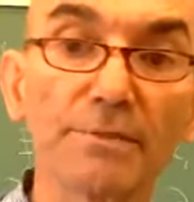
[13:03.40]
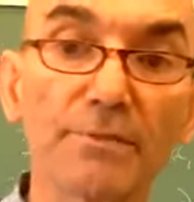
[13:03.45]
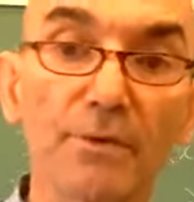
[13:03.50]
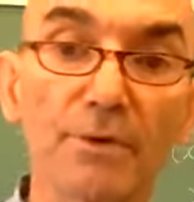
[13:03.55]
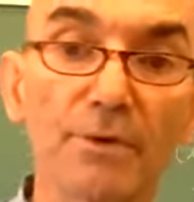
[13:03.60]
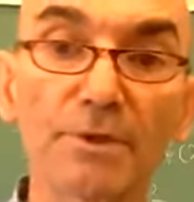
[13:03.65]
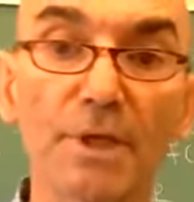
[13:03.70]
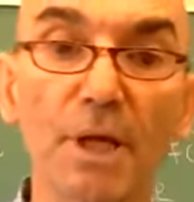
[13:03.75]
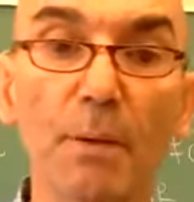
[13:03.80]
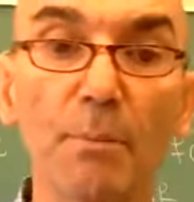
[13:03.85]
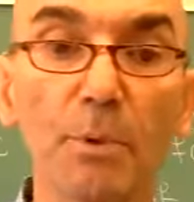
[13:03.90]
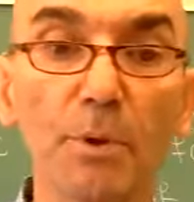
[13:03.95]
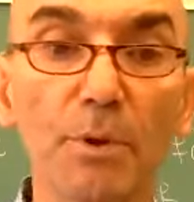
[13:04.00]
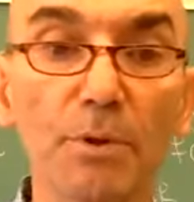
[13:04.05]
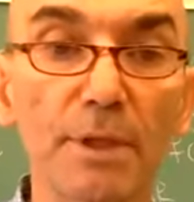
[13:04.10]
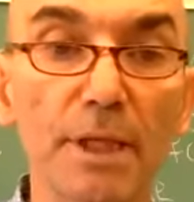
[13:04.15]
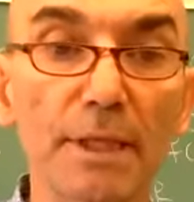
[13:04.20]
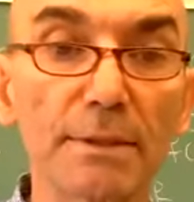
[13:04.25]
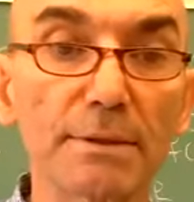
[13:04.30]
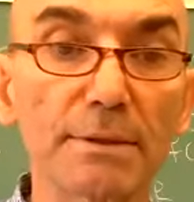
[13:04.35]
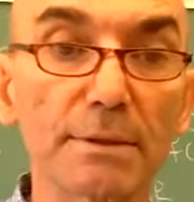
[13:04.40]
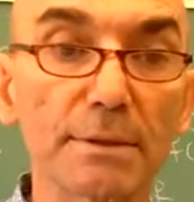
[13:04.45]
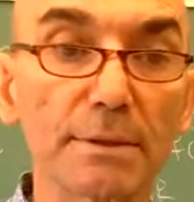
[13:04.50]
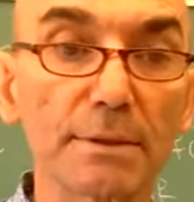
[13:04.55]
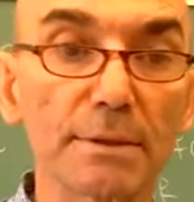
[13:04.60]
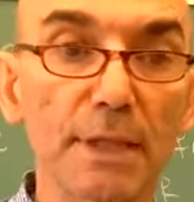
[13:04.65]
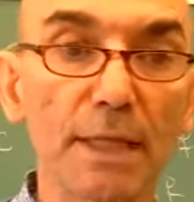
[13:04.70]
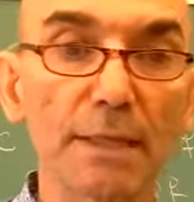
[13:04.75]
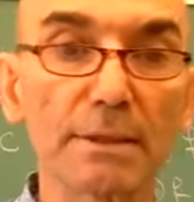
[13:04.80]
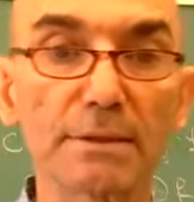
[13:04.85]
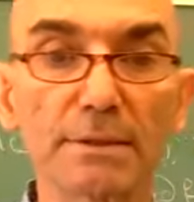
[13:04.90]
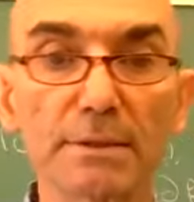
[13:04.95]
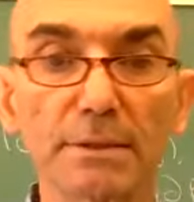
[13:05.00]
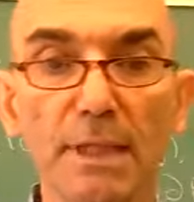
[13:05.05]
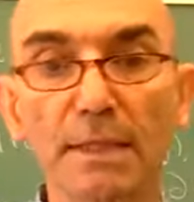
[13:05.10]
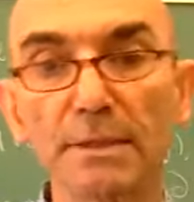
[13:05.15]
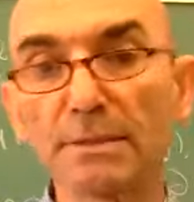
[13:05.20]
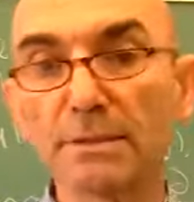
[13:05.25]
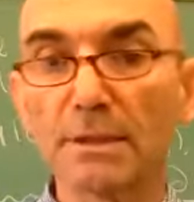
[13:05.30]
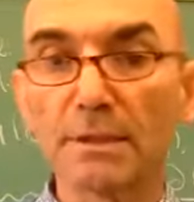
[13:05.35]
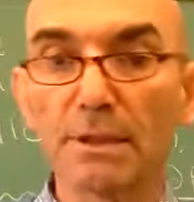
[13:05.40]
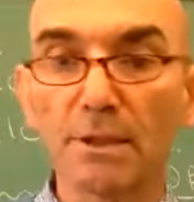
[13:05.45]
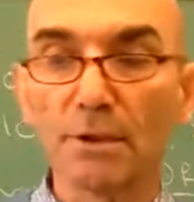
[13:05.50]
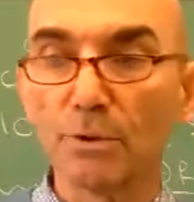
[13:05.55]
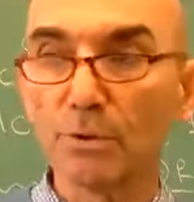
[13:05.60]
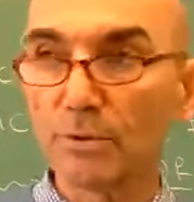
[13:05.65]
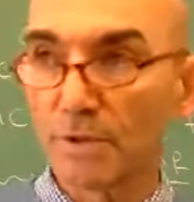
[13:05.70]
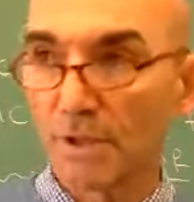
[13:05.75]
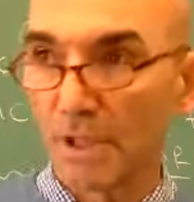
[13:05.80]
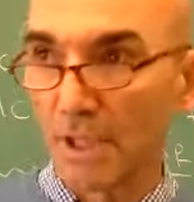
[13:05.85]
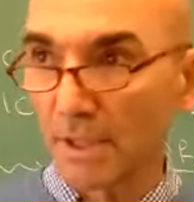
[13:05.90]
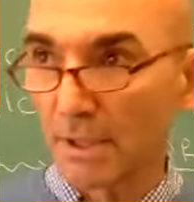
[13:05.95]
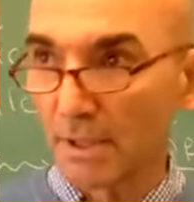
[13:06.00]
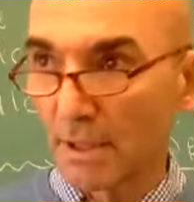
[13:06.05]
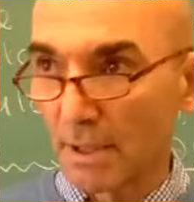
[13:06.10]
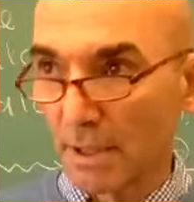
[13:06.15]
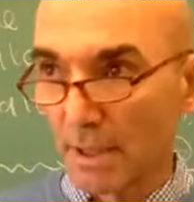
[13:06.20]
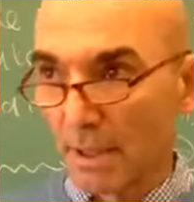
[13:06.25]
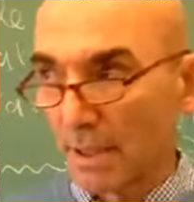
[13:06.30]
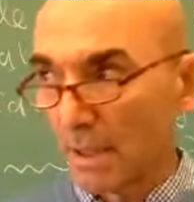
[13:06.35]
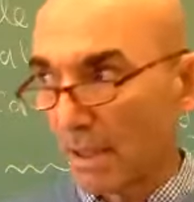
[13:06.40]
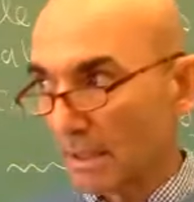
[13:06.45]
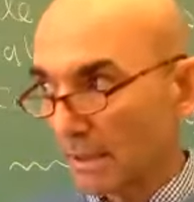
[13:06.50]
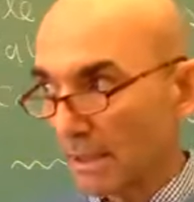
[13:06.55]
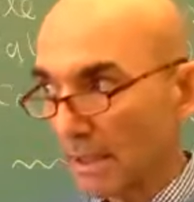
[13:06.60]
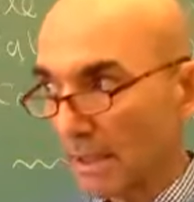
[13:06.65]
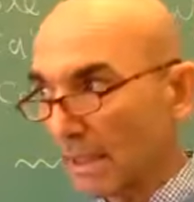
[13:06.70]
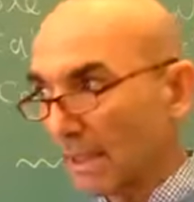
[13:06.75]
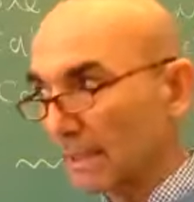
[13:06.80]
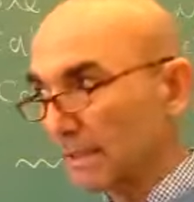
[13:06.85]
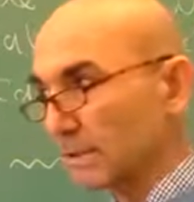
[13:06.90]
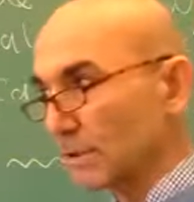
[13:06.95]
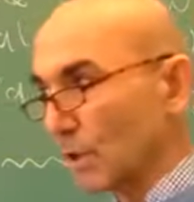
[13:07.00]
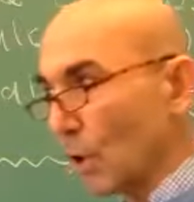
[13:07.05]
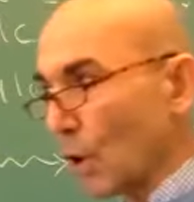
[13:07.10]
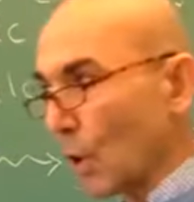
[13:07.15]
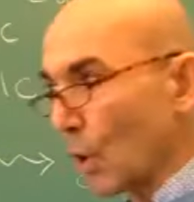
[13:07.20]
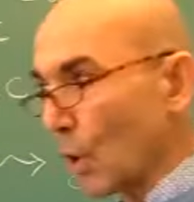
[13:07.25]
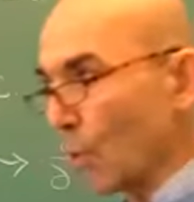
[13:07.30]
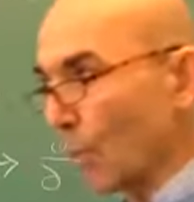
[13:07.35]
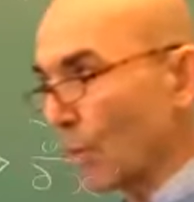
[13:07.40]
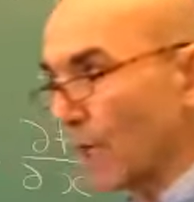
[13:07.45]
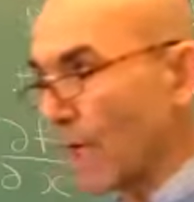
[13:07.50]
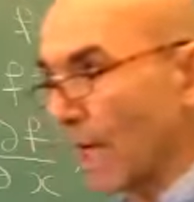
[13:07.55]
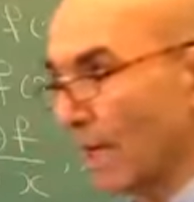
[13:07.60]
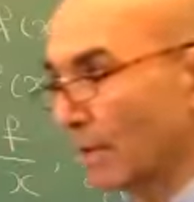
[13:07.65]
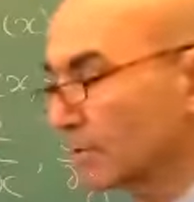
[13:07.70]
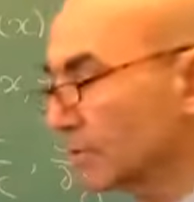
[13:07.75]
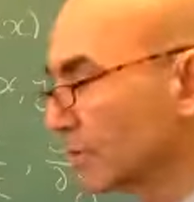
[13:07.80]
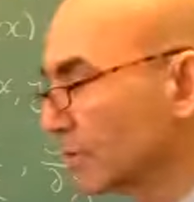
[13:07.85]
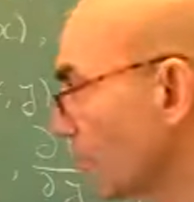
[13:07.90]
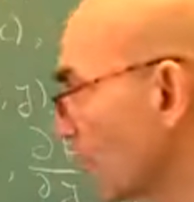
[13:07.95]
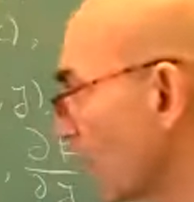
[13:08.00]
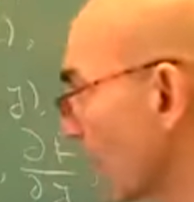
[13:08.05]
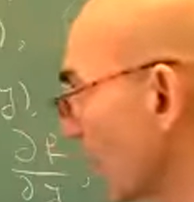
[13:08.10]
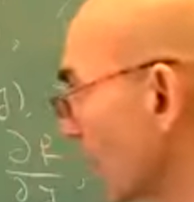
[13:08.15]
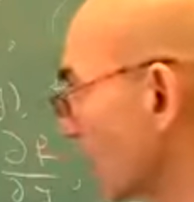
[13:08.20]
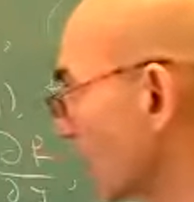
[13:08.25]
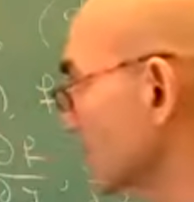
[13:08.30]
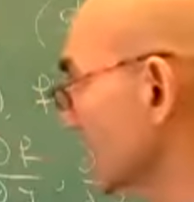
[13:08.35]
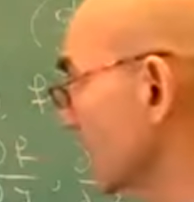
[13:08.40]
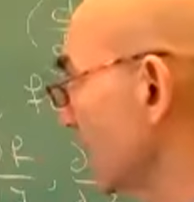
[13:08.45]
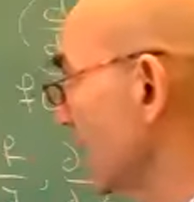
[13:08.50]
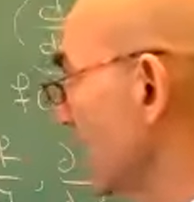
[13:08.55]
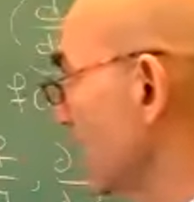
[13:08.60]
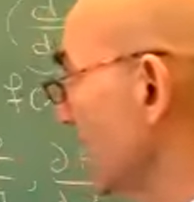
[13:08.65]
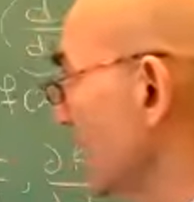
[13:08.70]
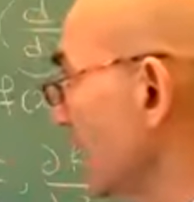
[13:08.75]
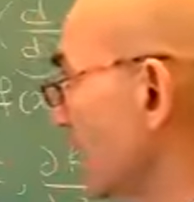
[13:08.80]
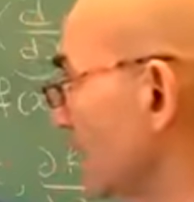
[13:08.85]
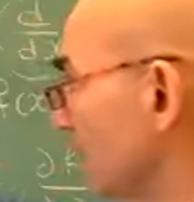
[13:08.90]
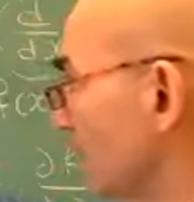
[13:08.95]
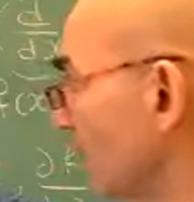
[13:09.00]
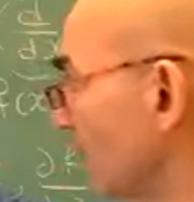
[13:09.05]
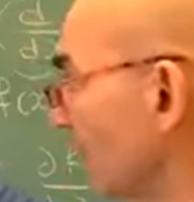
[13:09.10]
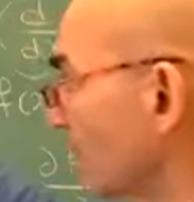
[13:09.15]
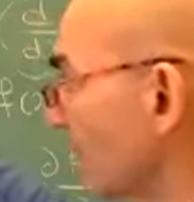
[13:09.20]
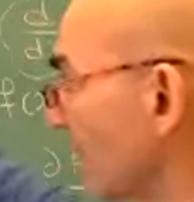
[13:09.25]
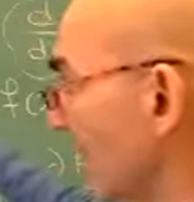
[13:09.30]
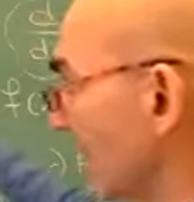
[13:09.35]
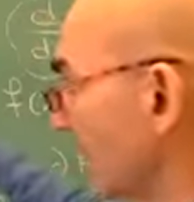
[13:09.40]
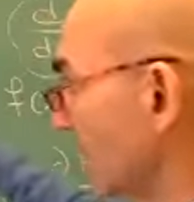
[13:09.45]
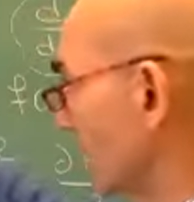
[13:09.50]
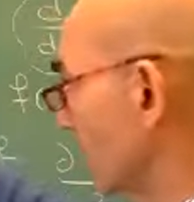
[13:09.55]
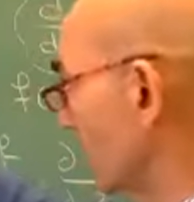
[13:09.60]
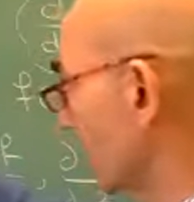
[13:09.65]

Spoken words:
for example, that's a new thing that has no counterpart in one variable